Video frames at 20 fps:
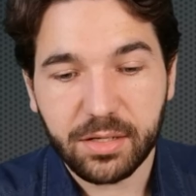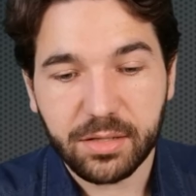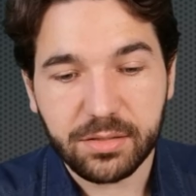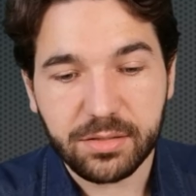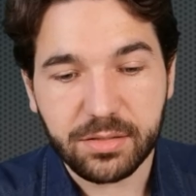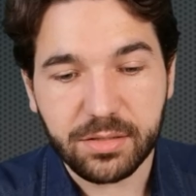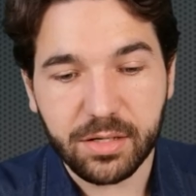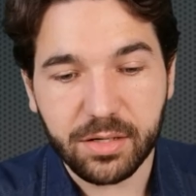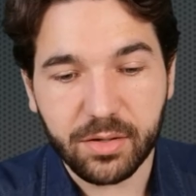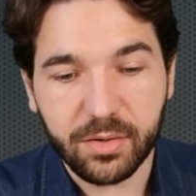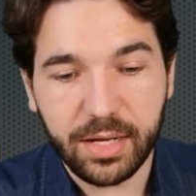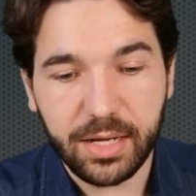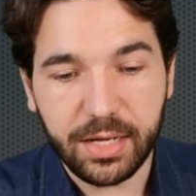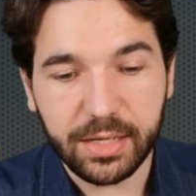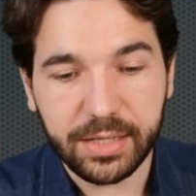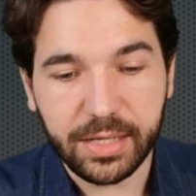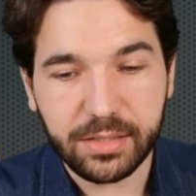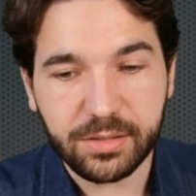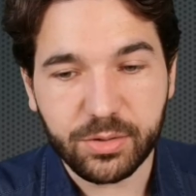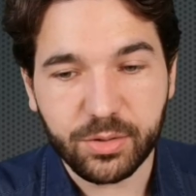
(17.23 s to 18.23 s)
So I'll
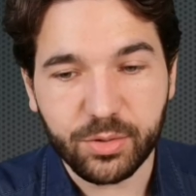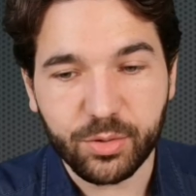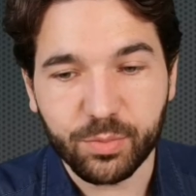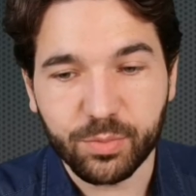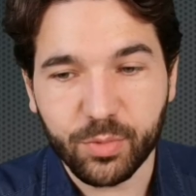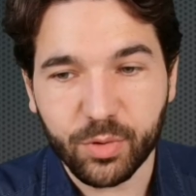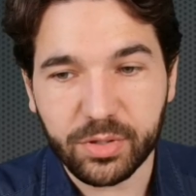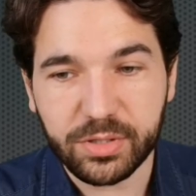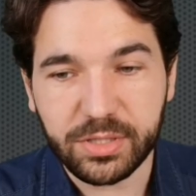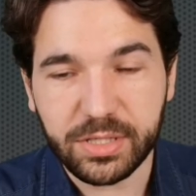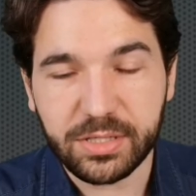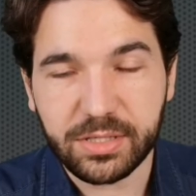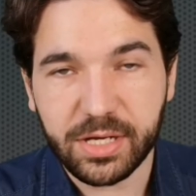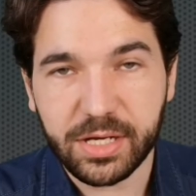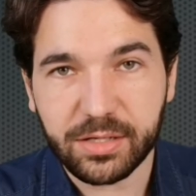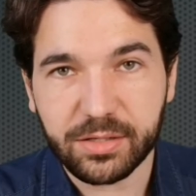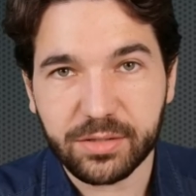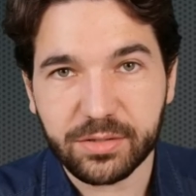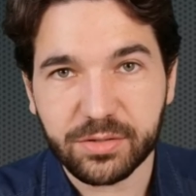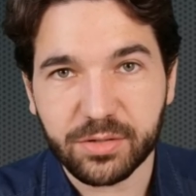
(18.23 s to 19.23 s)
get to more
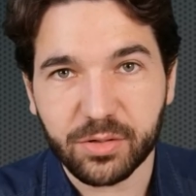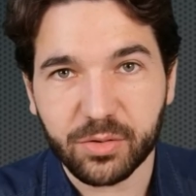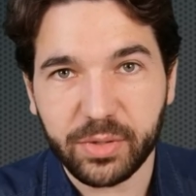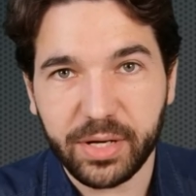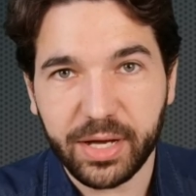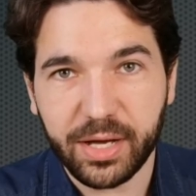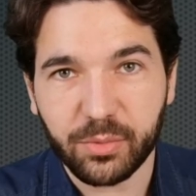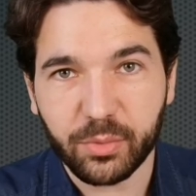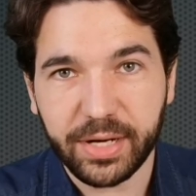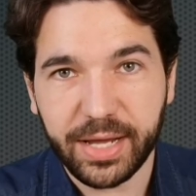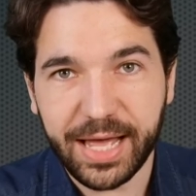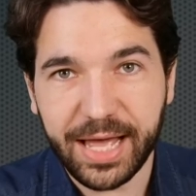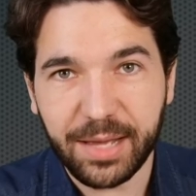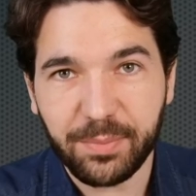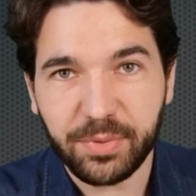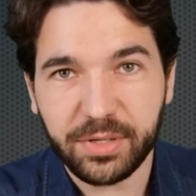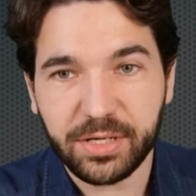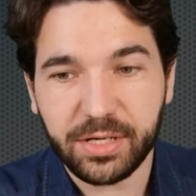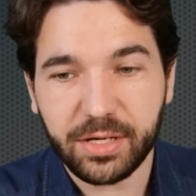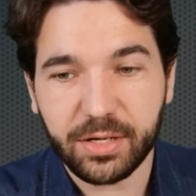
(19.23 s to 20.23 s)
details around what
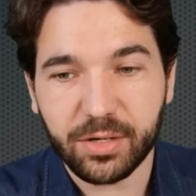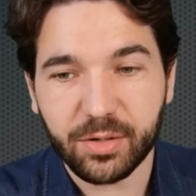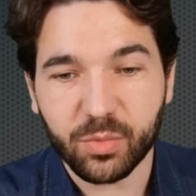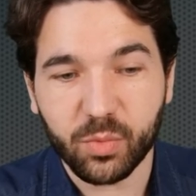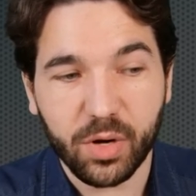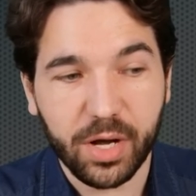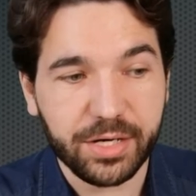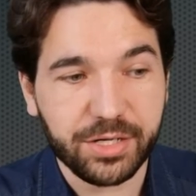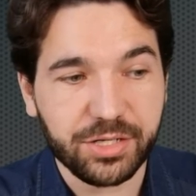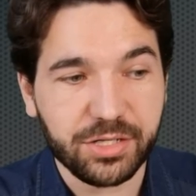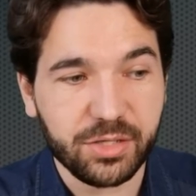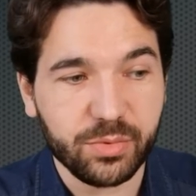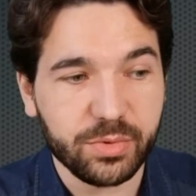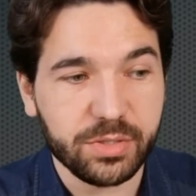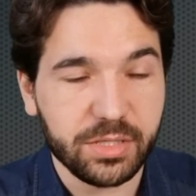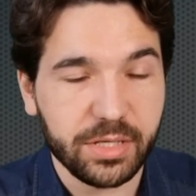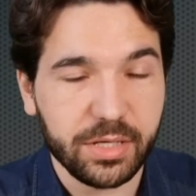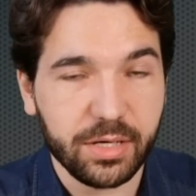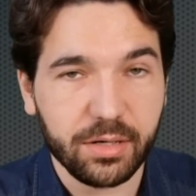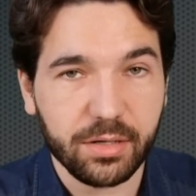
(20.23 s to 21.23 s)
happened here, why she
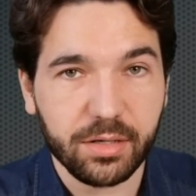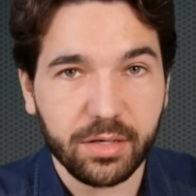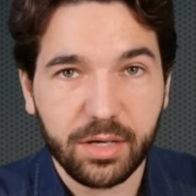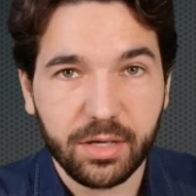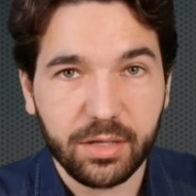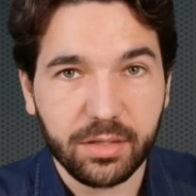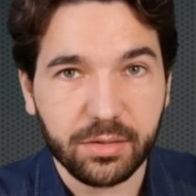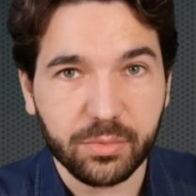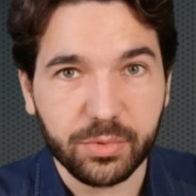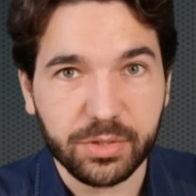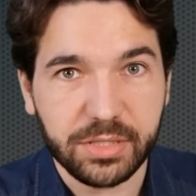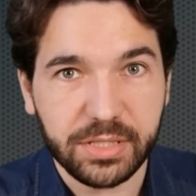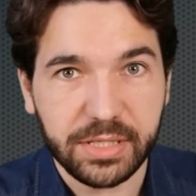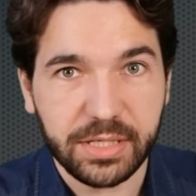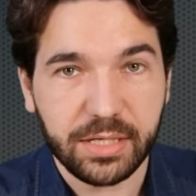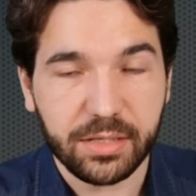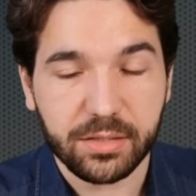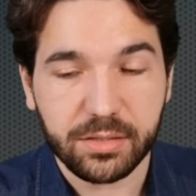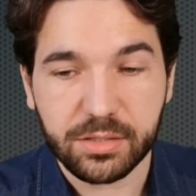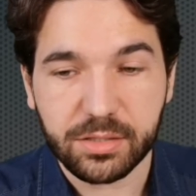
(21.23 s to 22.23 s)
was there, the
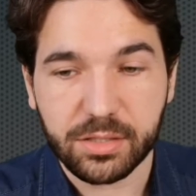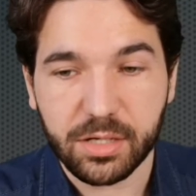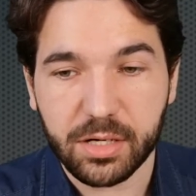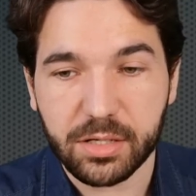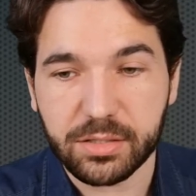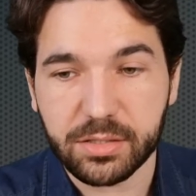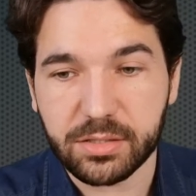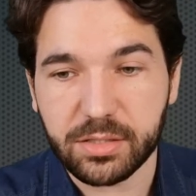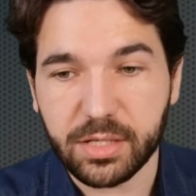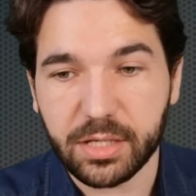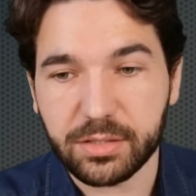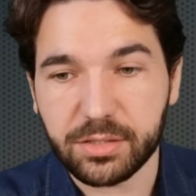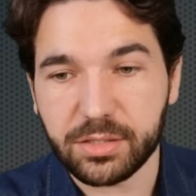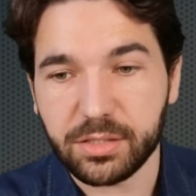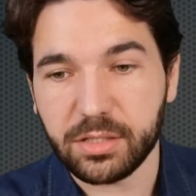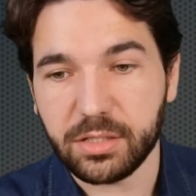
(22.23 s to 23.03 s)
ridiculous charges that